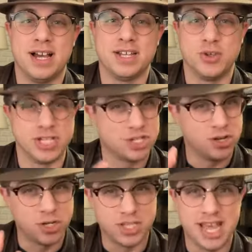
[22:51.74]
You could
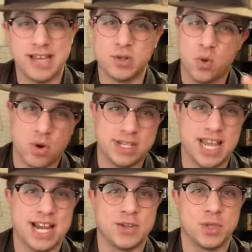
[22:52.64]
search that or
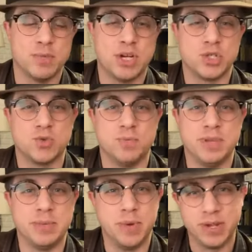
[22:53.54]
Attack of the Mushroom
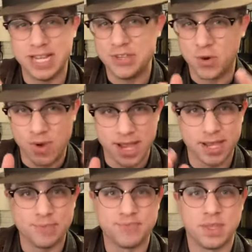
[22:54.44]
People. Either
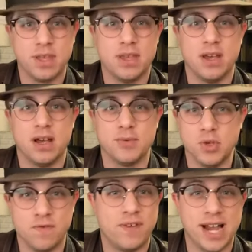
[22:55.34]
way,
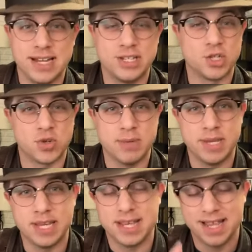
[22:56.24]
you'll find it
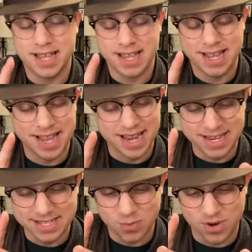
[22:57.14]
streaming and
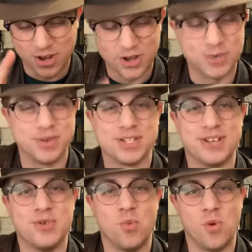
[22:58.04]
it's
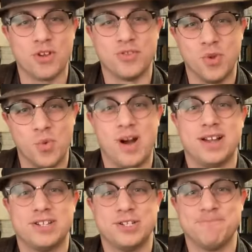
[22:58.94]
100% worth the
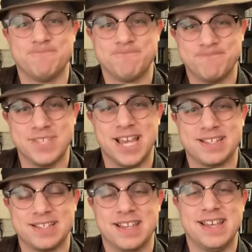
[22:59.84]
watch.
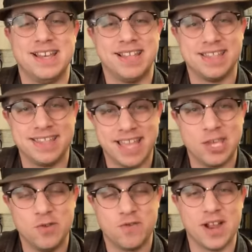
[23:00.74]
Yes.
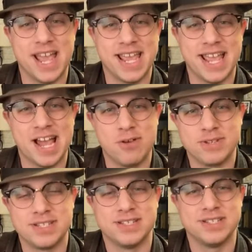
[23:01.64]
Thank you for hanging
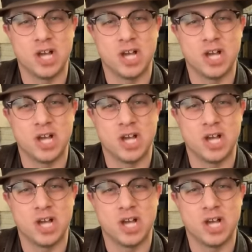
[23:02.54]
out,